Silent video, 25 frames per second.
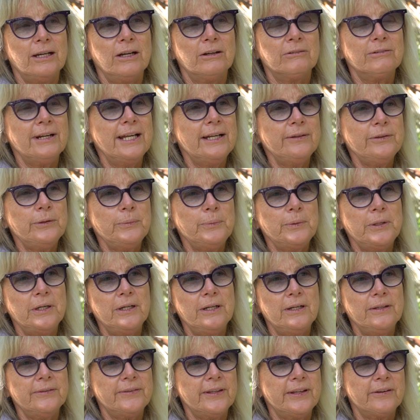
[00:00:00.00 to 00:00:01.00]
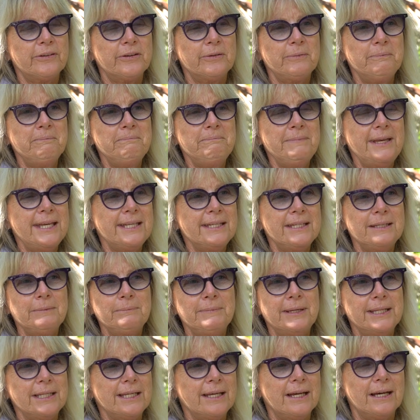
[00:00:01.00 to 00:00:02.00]
Around the world there are many,
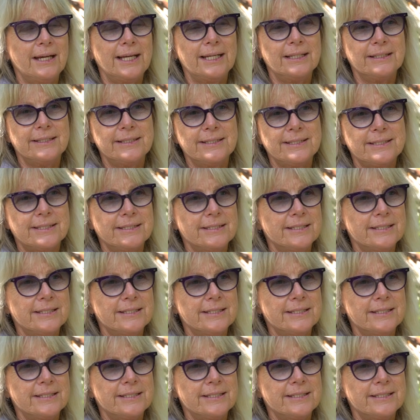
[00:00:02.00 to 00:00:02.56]
many islands